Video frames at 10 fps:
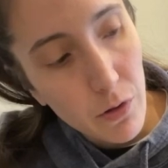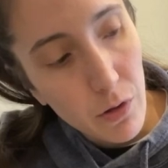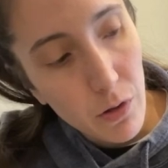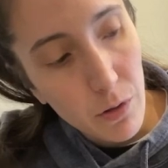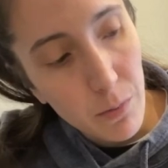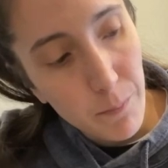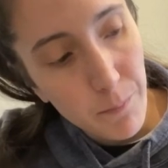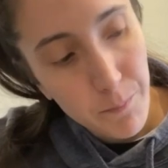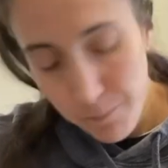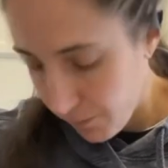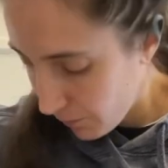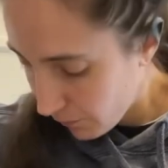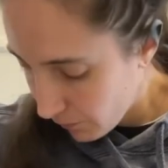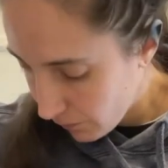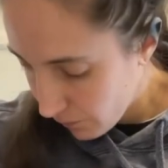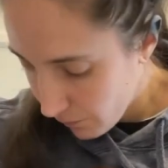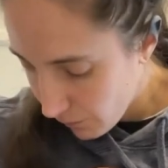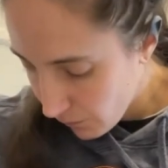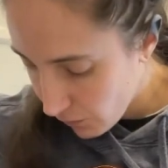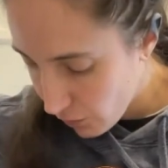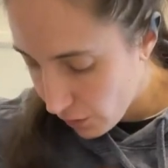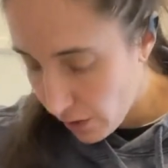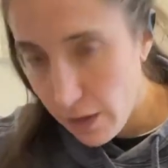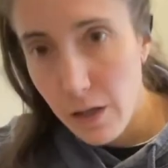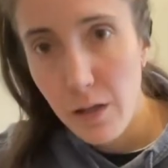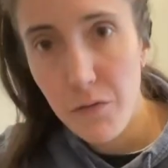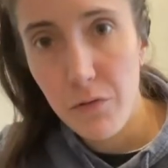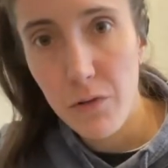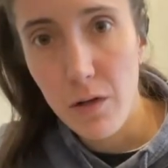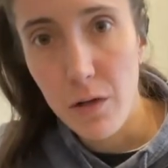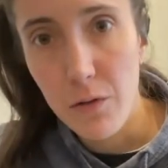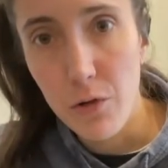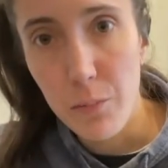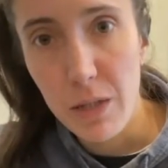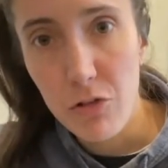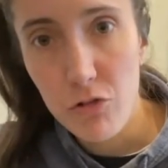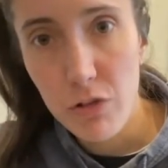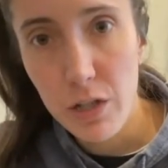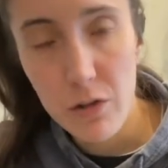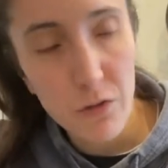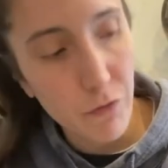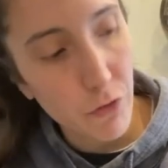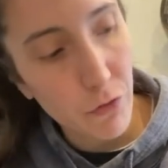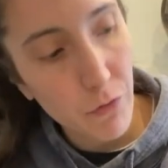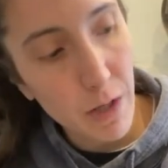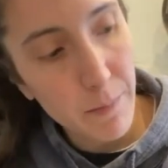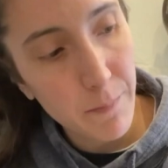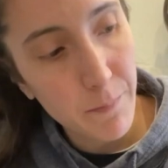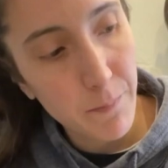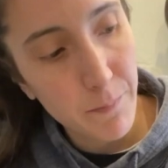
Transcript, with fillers: um, you're gonna have your B string on the first fret.